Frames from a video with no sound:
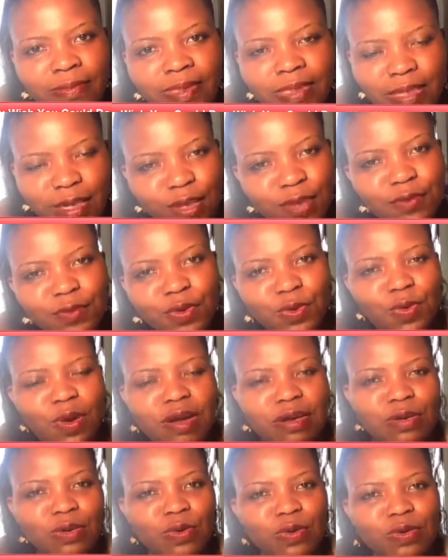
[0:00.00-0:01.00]

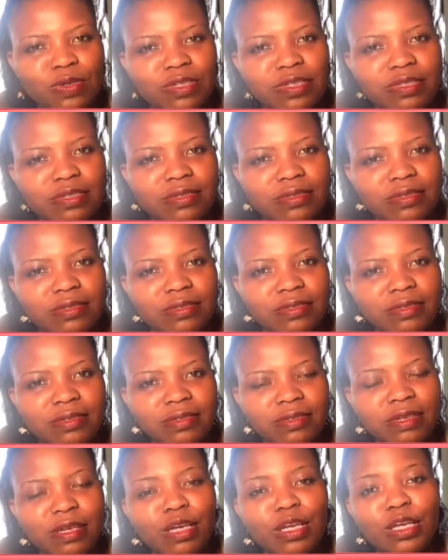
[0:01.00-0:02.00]

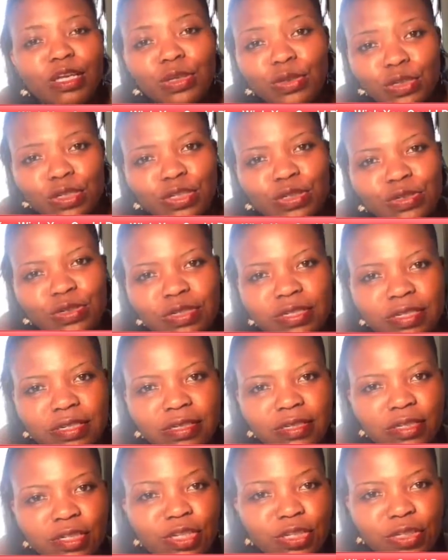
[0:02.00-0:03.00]
you should
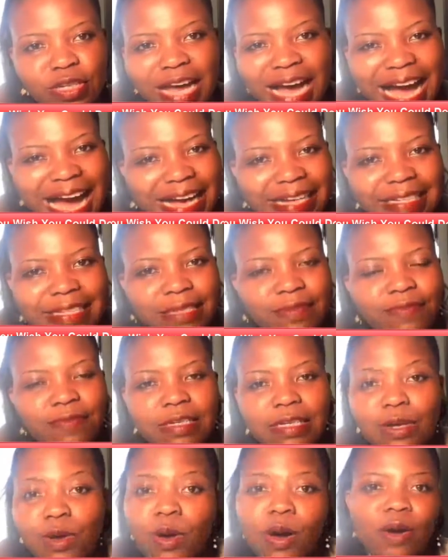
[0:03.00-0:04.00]

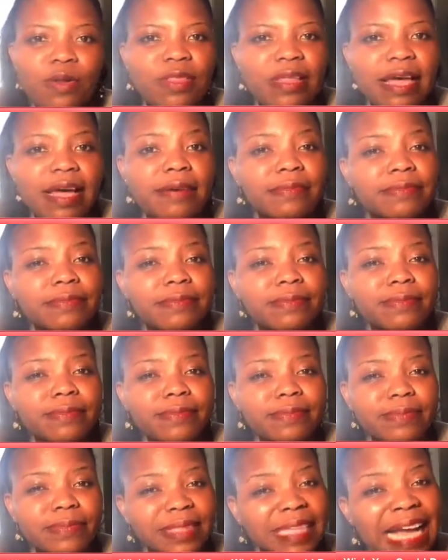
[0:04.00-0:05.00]
actively go out there
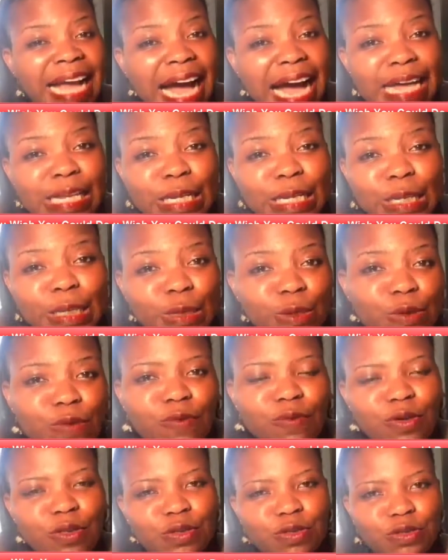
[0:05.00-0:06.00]
and look
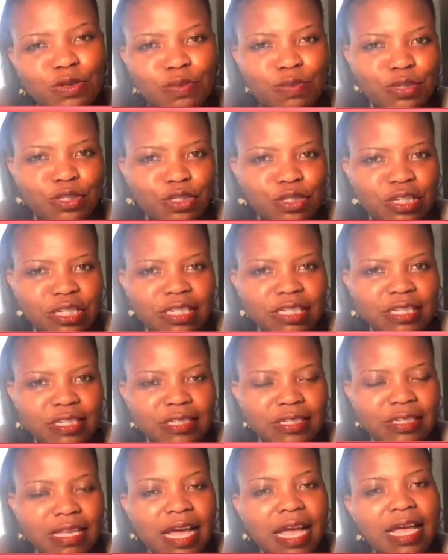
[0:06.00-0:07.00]
for those
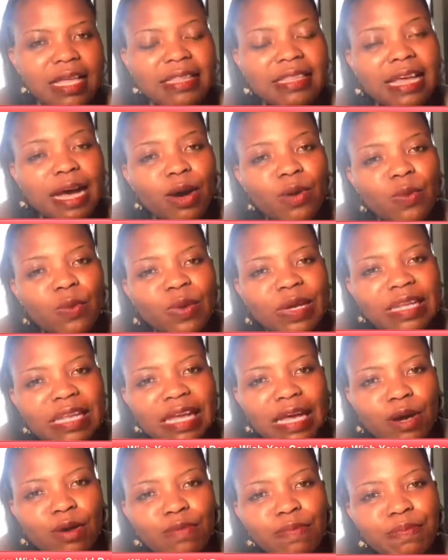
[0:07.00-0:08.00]
opportunities that will
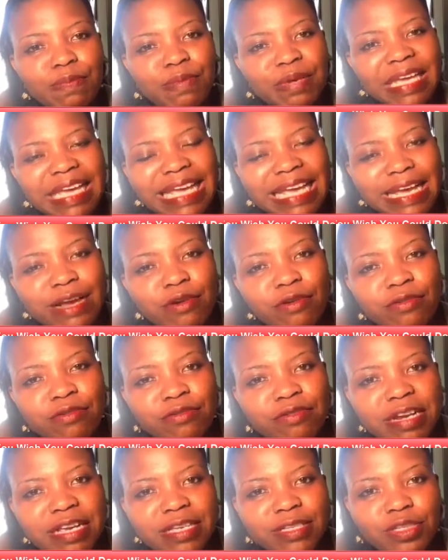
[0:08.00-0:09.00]
help
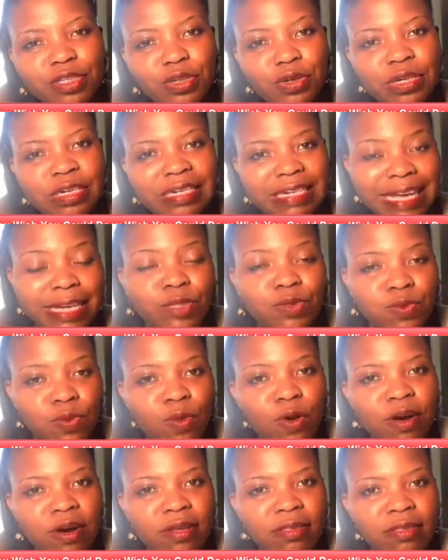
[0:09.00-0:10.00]
increase your net
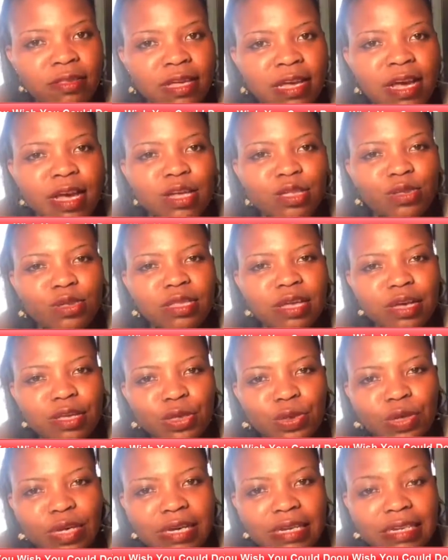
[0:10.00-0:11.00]
worth, so that you
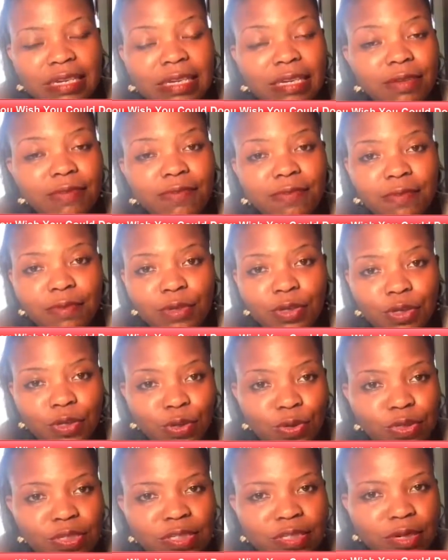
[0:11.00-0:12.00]
can give
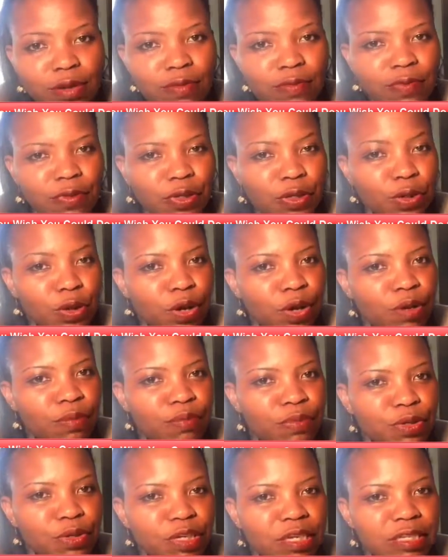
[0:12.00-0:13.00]
yourself, your
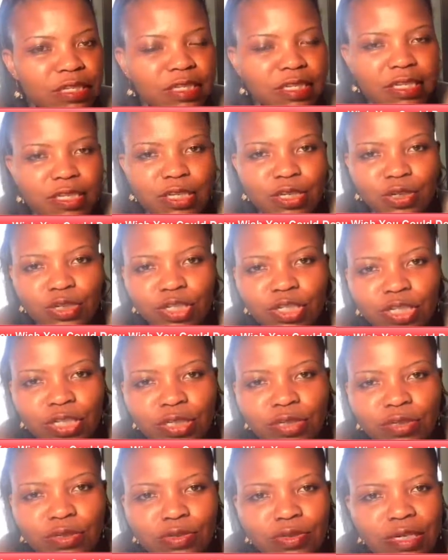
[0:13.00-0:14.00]
community, your
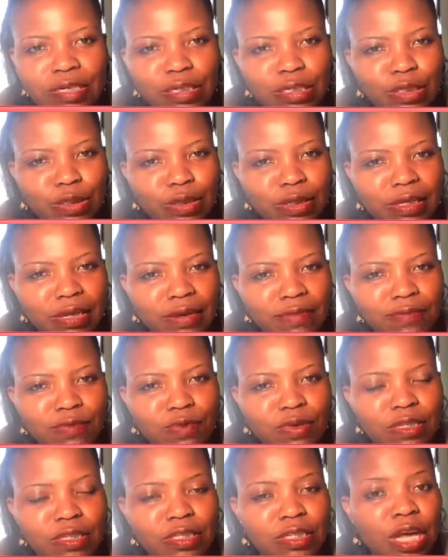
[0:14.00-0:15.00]
children, your loved
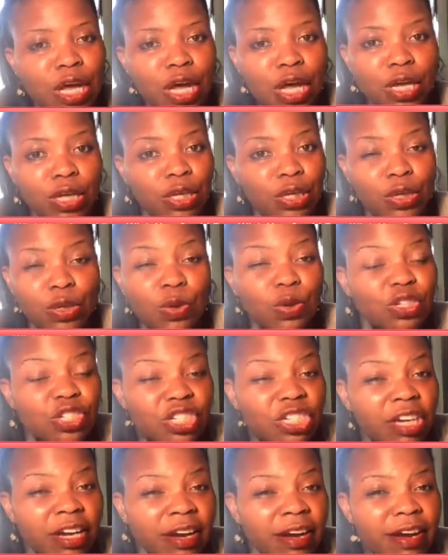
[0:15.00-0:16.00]
ones, your
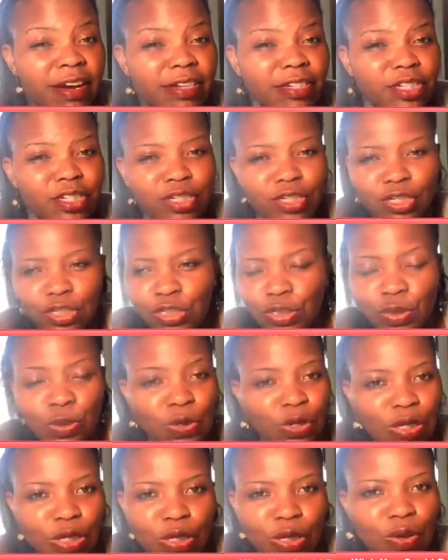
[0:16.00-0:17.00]
church, your
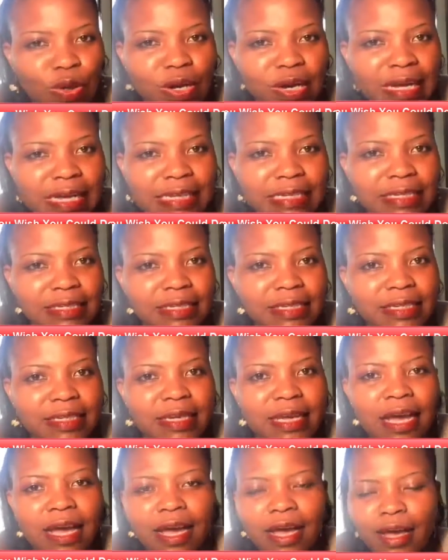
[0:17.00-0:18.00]
locality
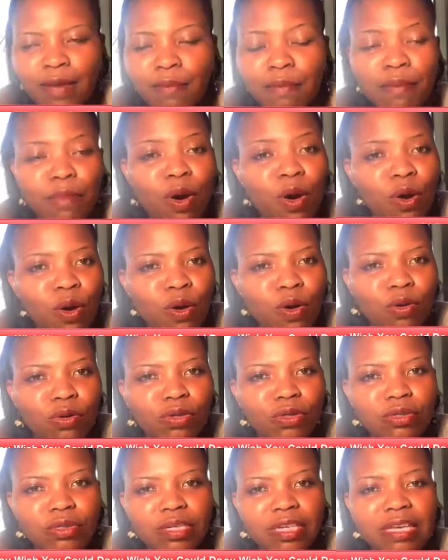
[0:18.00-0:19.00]
more.
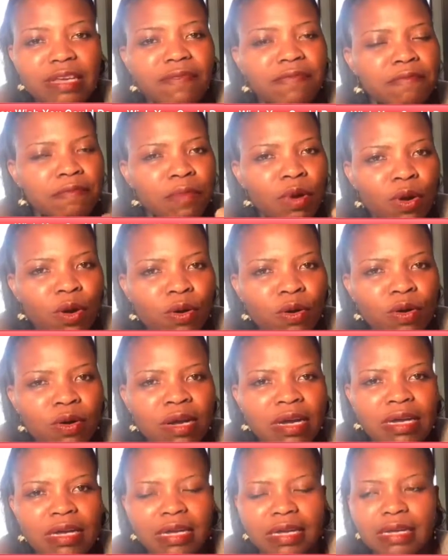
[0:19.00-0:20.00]
Give more
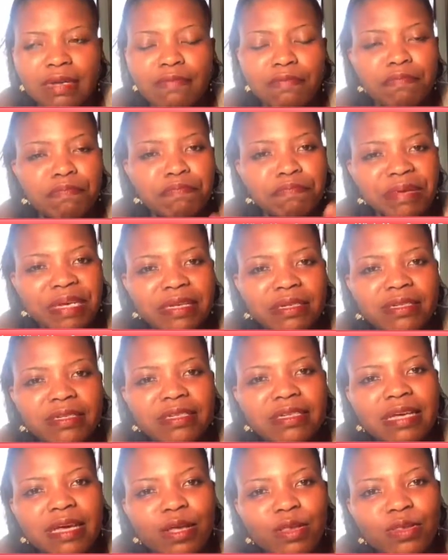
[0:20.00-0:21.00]
and
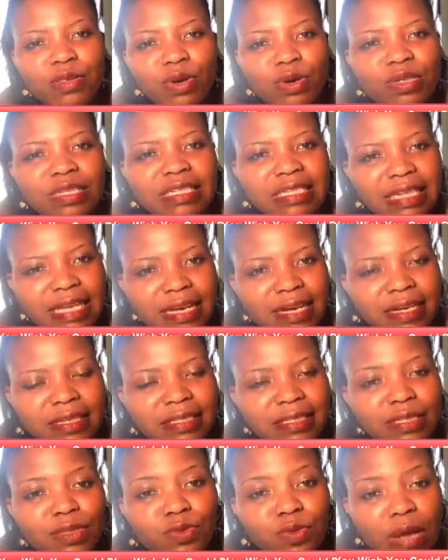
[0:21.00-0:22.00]
build those
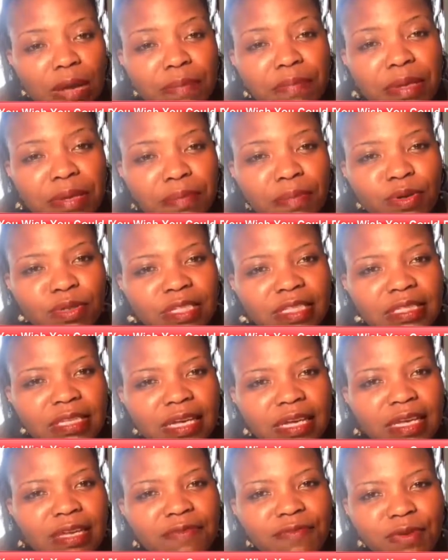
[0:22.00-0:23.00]
legacies where people say,
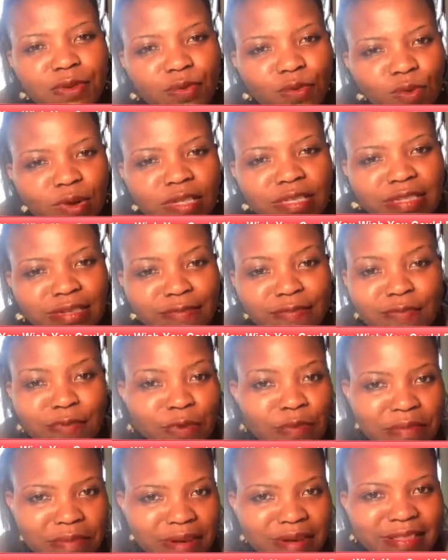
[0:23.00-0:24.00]
if it wasn't for
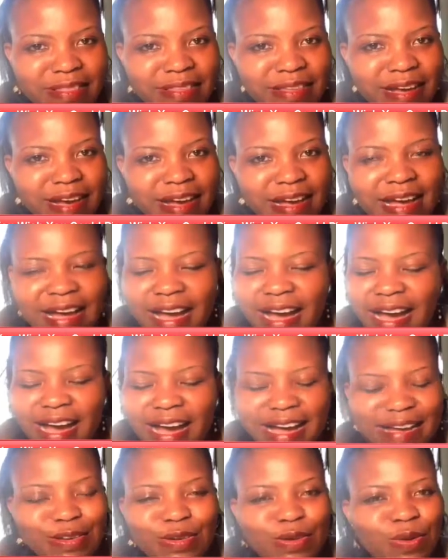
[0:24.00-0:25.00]
Martha, I
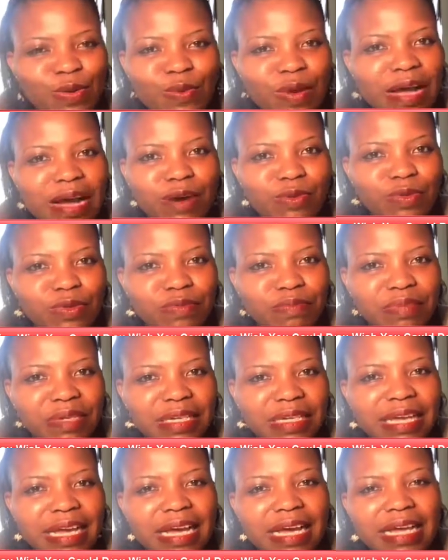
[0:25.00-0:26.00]
don't know where I would
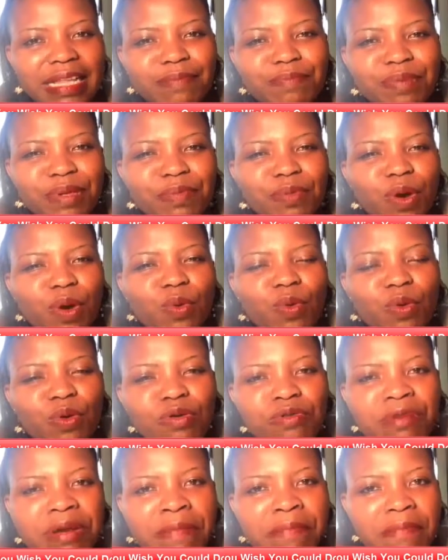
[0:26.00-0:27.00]
be. People will
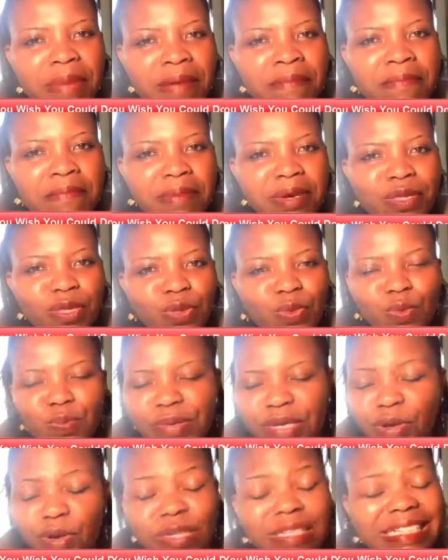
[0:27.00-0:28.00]
remember you,
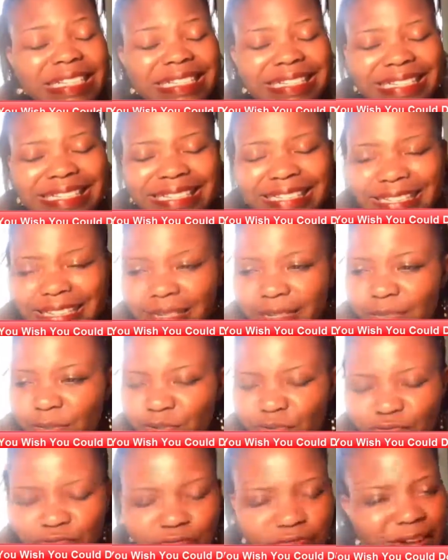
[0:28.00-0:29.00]
because
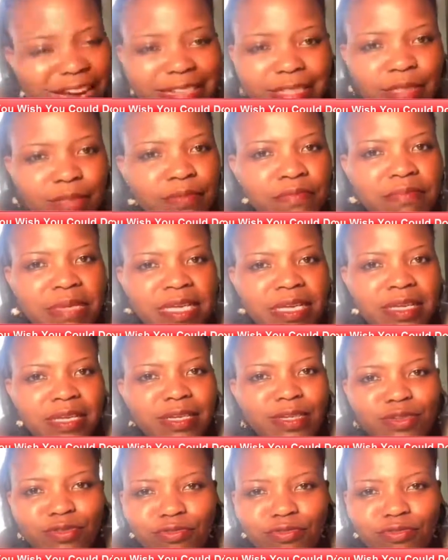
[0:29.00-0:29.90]
trust me